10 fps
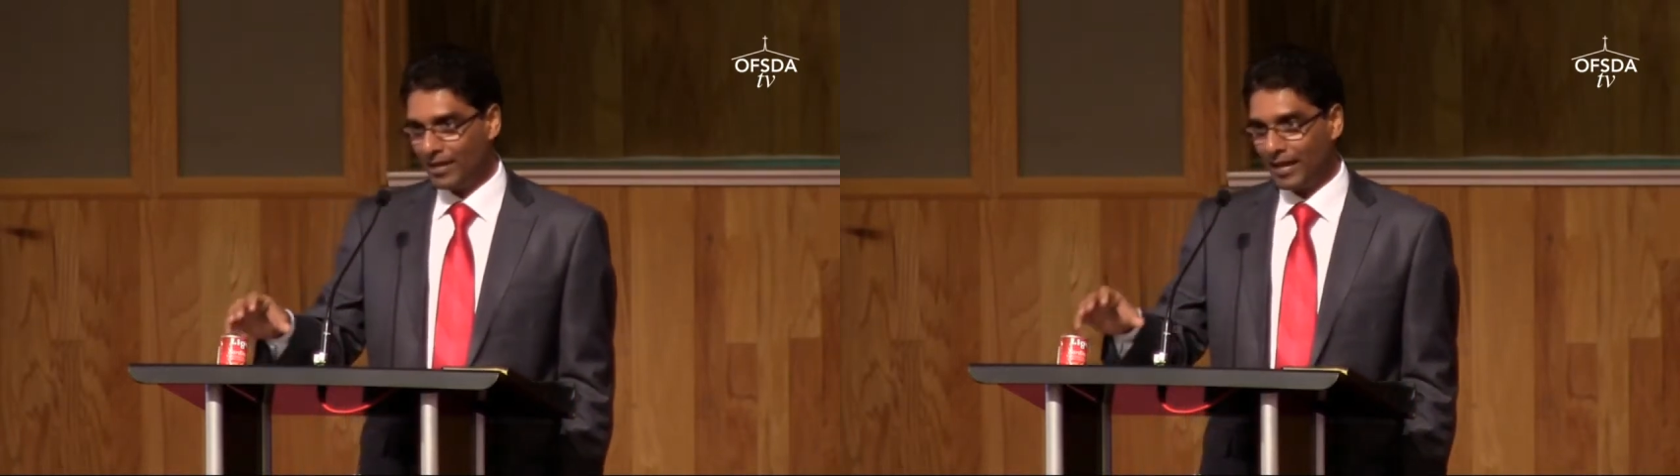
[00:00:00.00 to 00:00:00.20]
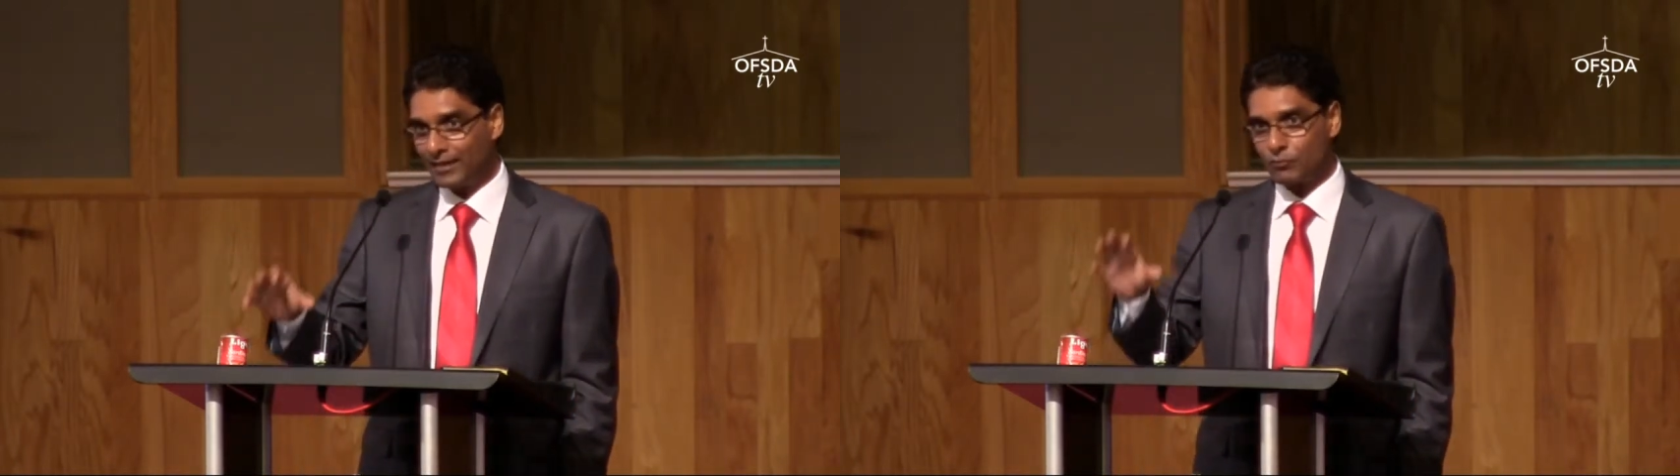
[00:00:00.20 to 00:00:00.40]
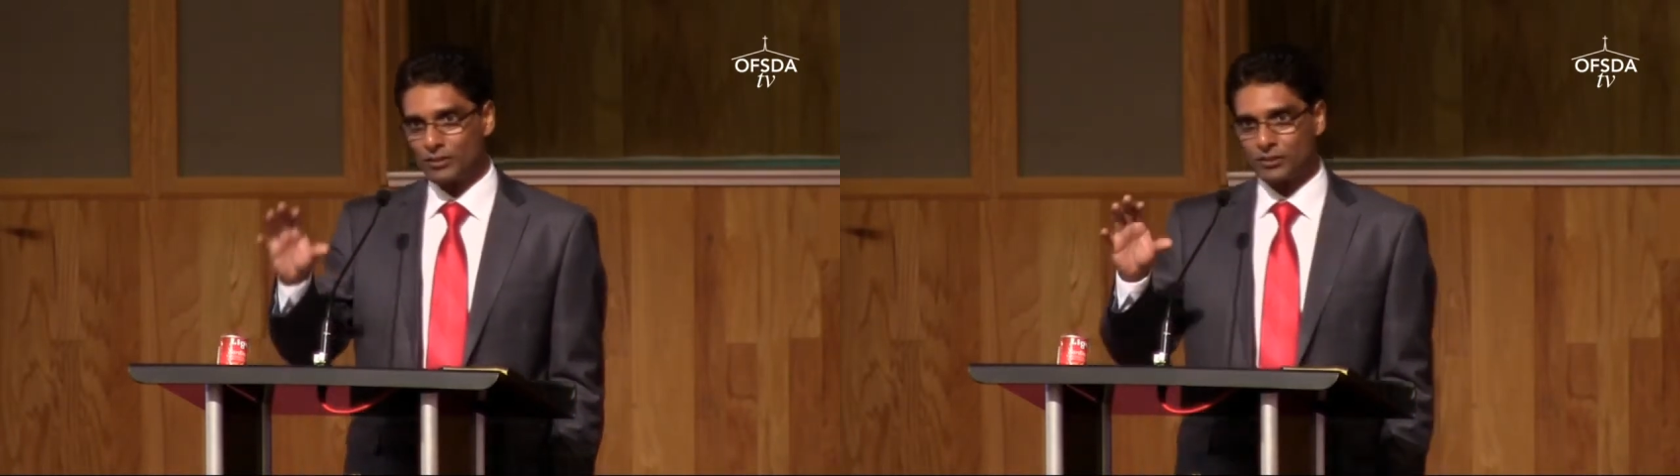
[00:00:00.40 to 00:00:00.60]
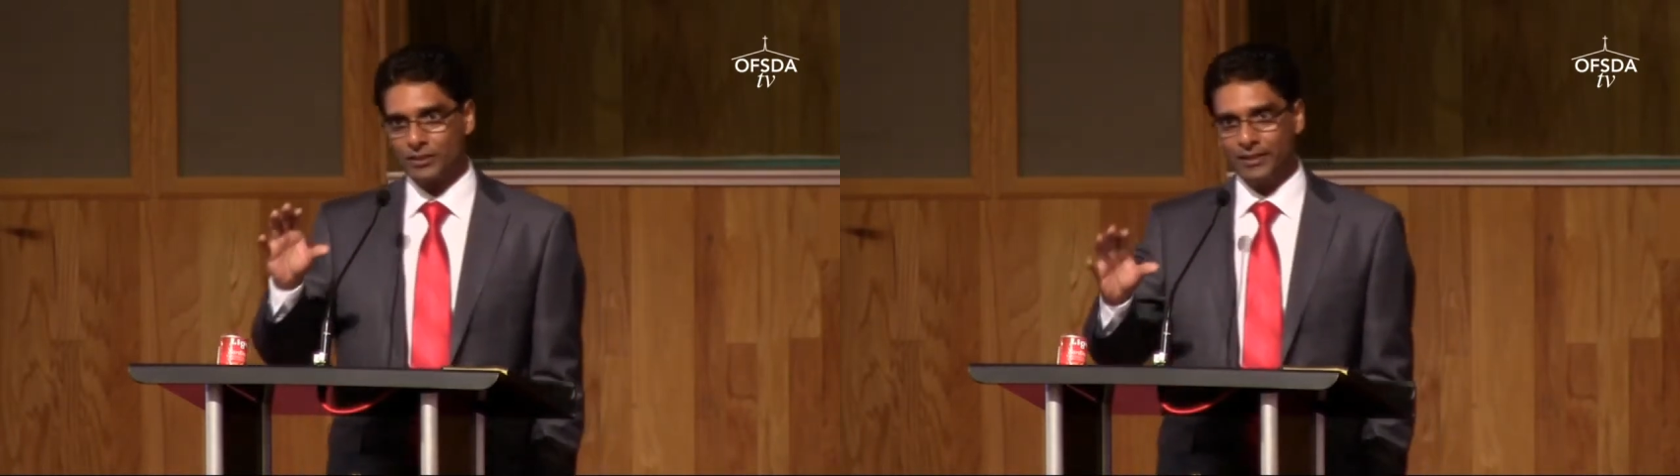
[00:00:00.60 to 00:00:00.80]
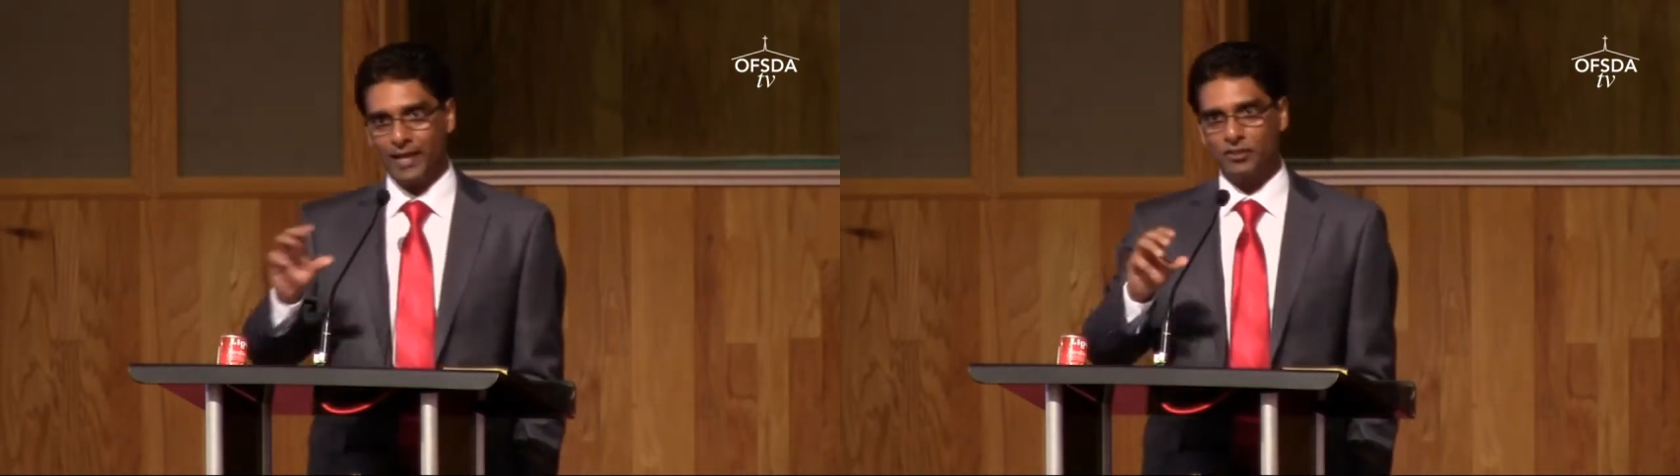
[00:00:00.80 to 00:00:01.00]
and it was
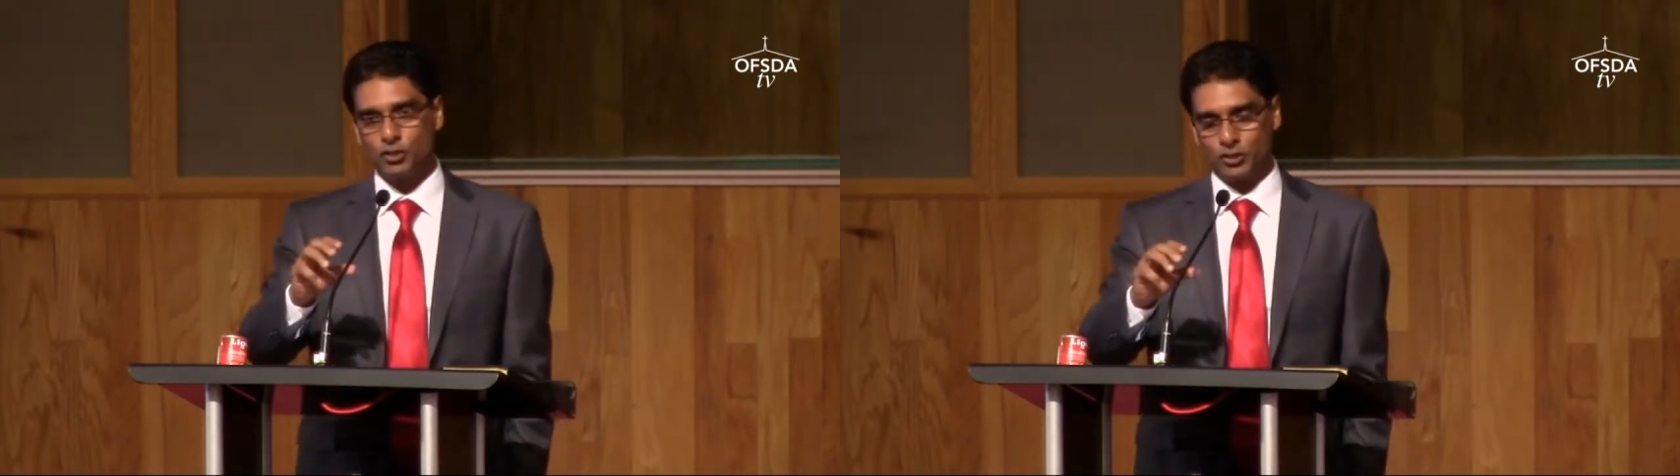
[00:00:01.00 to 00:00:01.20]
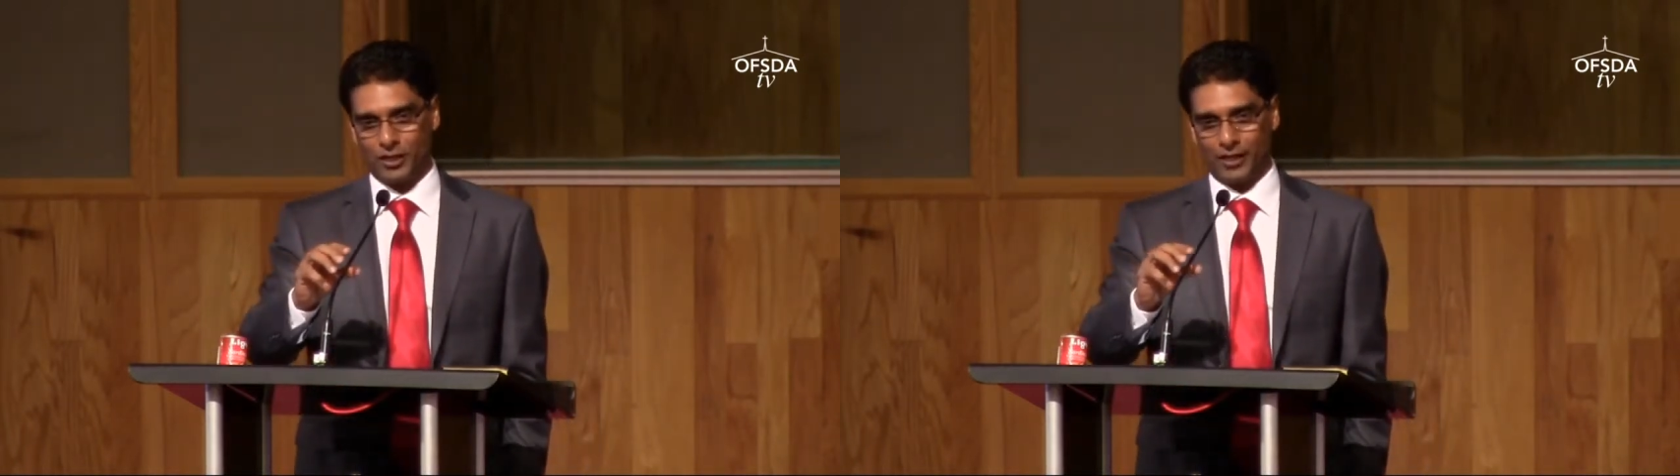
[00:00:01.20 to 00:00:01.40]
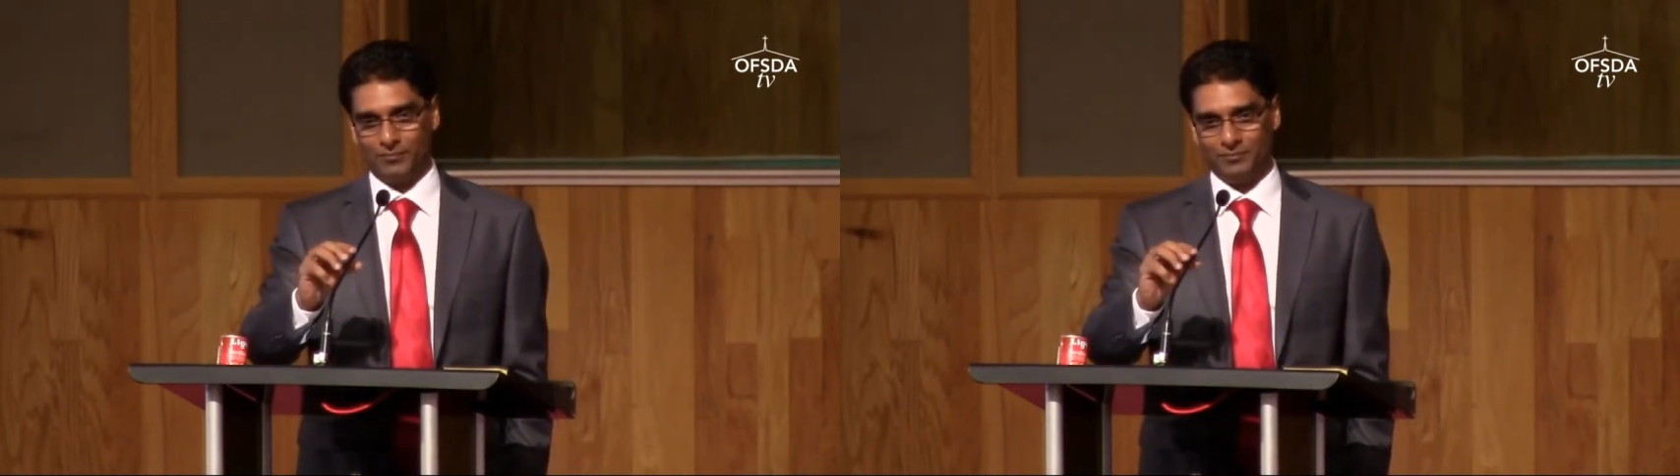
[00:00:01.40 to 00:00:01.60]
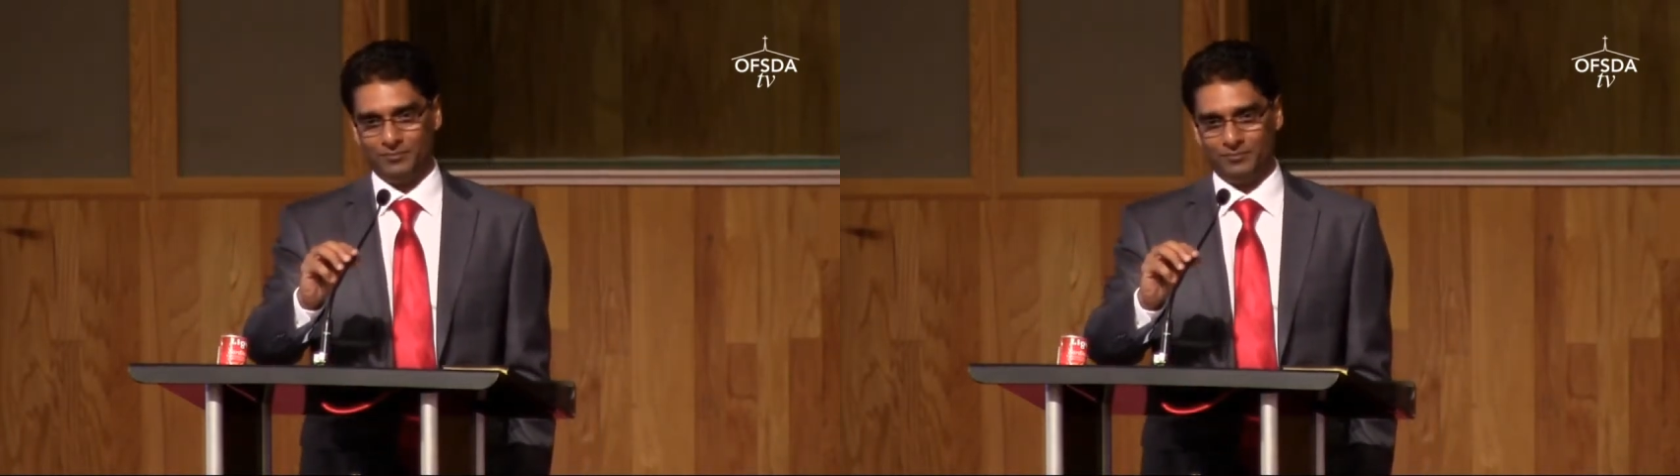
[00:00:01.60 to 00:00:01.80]
lunchtime.